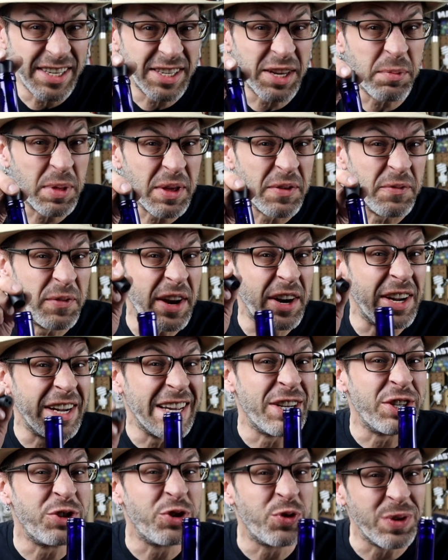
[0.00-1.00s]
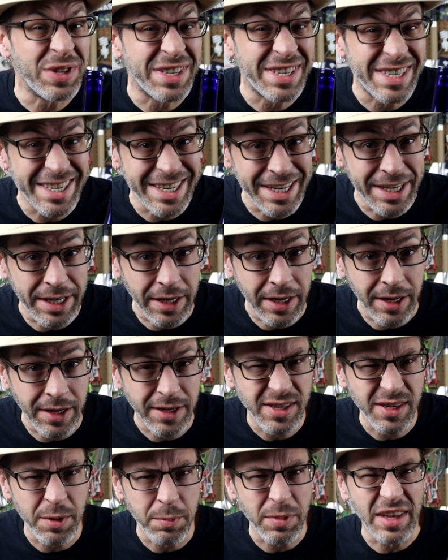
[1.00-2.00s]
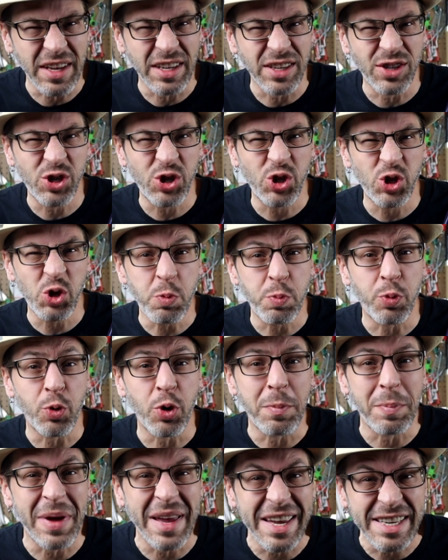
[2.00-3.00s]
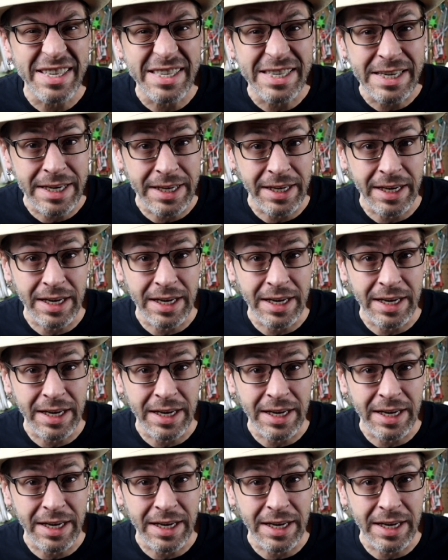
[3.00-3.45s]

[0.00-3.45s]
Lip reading: Something very interesting. Something super amazing.